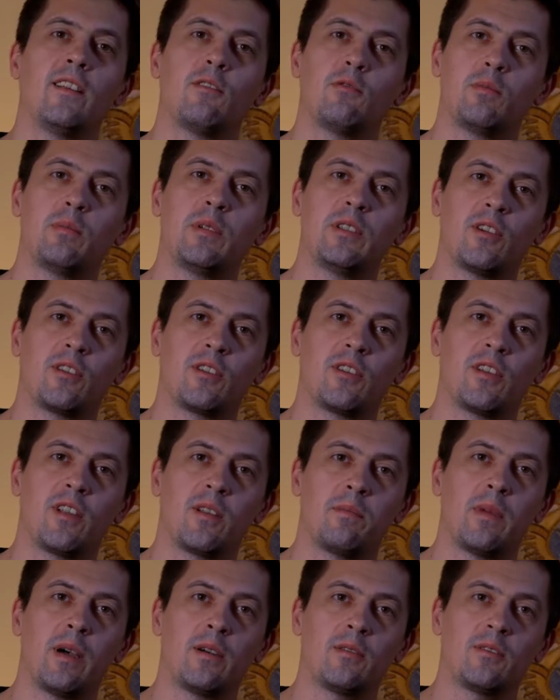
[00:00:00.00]
now we'll be talking
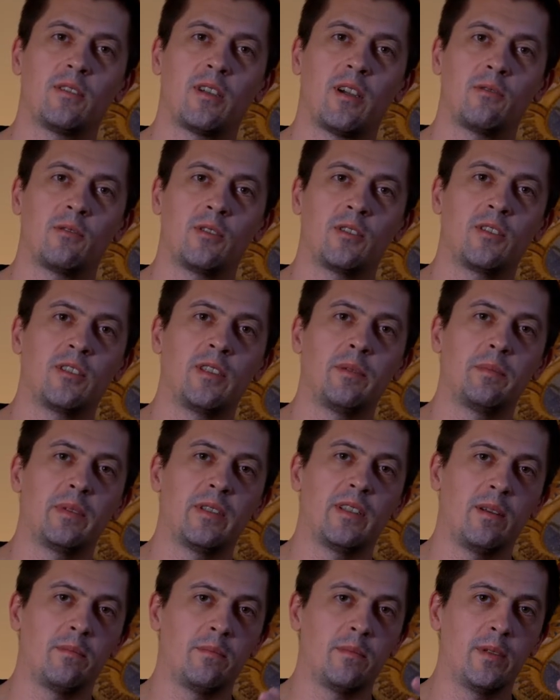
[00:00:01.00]
about our tip
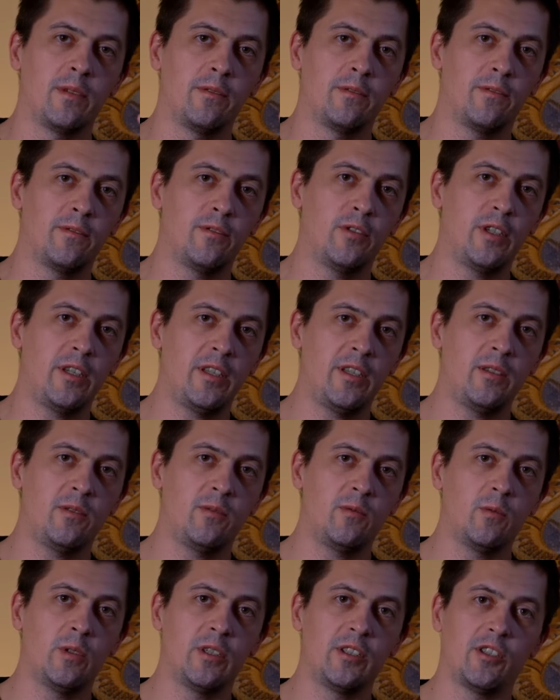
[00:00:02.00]
number three,
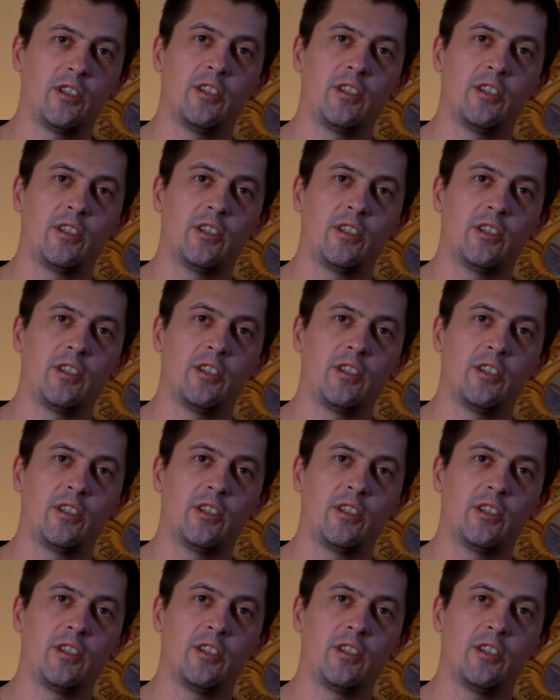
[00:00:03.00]
which